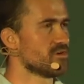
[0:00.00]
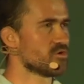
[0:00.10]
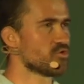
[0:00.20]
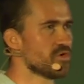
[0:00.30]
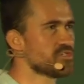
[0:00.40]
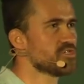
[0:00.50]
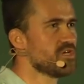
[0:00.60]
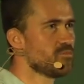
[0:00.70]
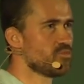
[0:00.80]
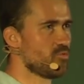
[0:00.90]
question
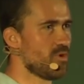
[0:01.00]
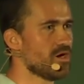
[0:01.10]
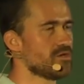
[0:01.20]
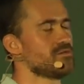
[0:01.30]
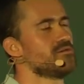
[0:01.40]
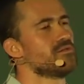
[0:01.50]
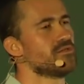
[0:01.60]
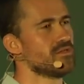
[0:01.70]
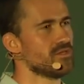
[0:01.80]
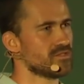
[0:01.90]
number 1
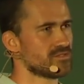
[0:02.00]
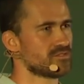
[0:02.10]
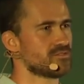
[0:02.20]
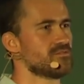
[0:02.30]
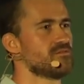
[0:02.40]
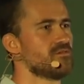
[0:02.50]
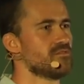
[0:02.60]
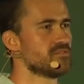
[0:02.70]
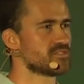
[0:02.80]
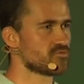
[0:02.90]
is,
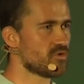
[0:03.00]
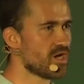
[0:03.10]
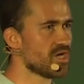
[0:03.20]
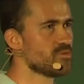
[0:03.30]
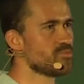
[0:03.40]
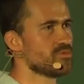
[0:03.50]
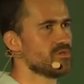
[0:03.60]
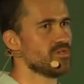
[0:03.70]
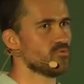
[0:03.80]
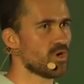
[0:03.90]
describe
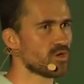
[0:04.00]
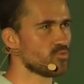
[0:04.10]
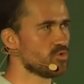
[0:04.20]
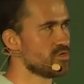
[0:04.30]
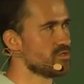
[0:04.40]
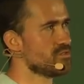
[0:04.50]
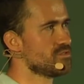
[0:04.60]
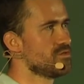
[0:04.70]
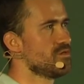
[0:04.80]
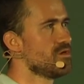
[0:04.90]
in 1 word,
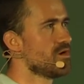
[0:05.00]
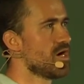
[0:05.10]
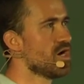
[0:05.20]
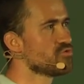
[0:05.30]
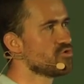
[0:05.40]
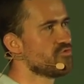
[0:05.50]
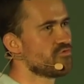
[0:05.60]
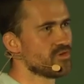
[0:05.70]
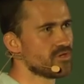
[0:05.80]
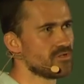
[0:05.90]
how do you
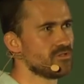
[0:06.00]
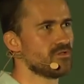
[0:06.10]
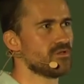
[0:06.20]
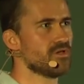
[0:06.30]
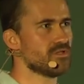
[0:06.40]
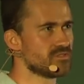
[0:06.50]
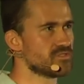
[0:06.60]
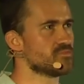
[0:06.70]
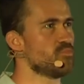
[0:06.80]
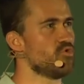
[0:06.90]
feel at
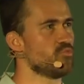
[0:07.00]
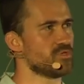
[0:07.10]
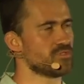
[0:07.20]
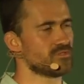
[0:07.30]
this moment?